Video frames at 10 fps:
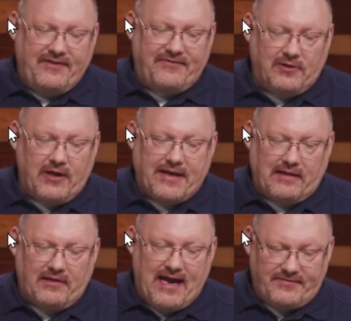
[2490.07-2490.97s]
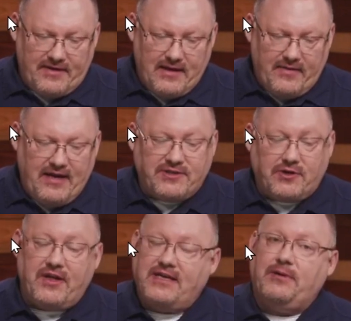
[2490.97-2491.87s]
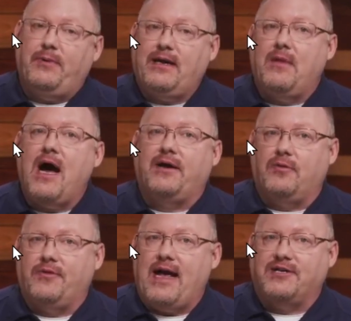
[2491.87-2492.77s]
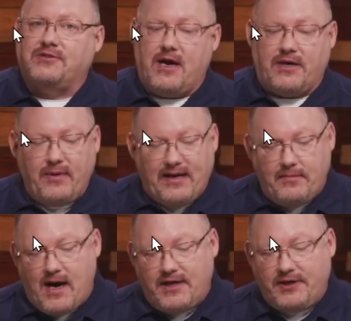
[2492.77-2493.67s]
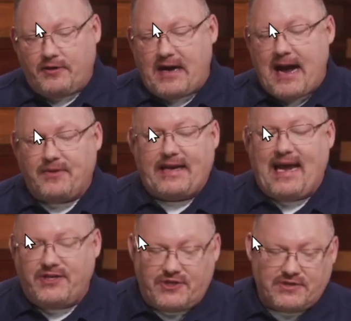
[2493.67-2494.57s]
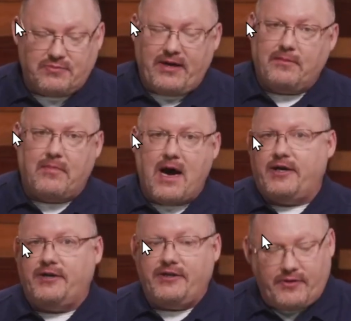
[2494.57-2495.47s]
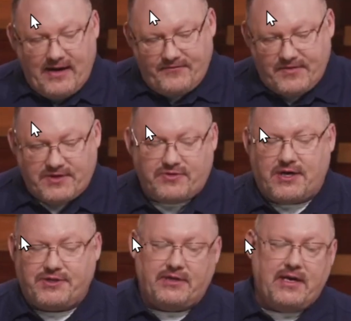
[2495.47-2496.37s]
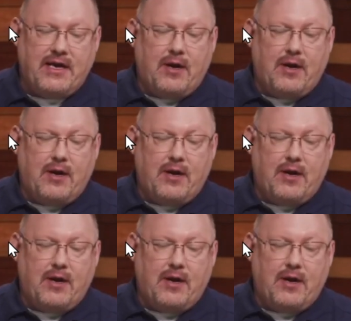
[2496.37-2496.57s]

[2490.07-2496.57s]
If you look on the left, these are things that we can monitor with Azure Monitor. We can monitor your applications. We can monitor your infrastructure.